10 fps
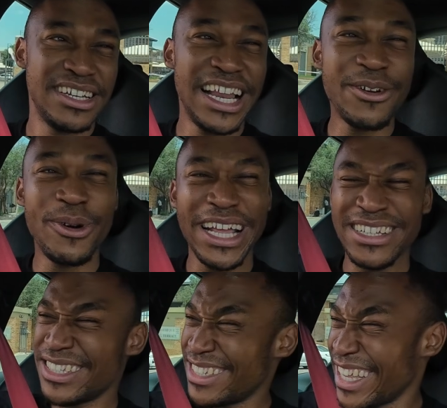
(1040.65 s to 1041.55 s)
Like, where
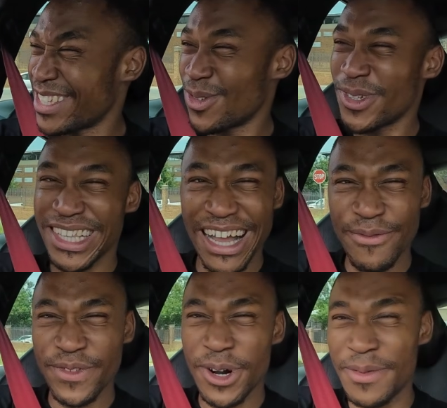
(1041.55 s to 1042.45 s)
does this exhaust
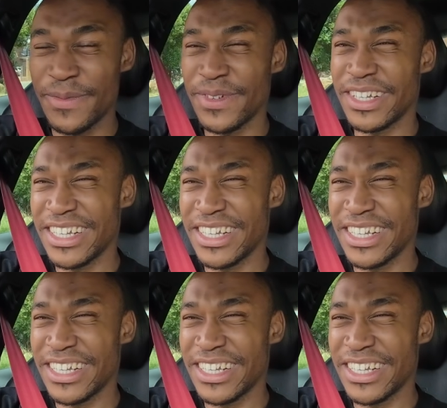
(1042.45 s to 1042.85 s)
come from?